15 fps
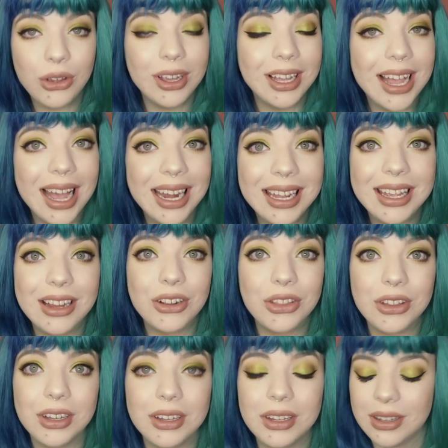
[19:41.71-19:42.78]
You can kind of hear
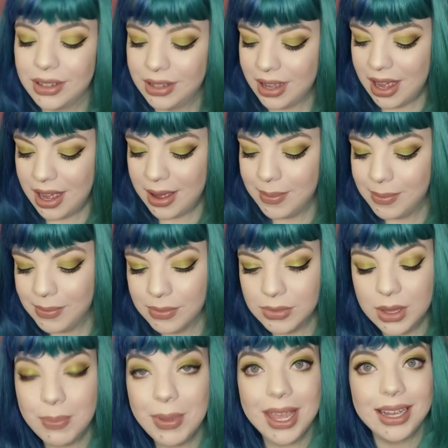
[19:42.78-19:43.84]
the
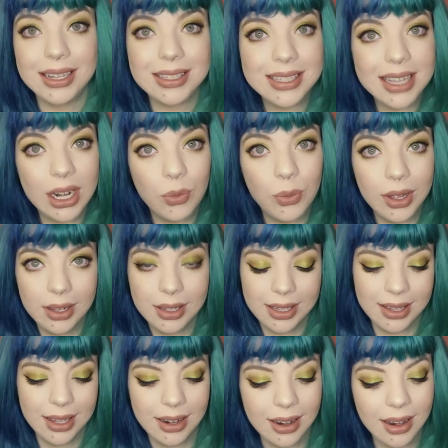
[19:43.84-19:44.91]
um, the pans kind of wiggle
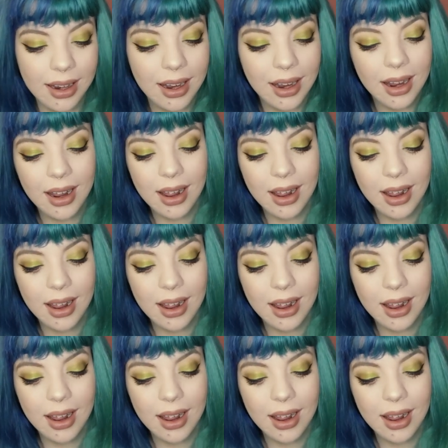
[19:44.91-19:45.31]
in there.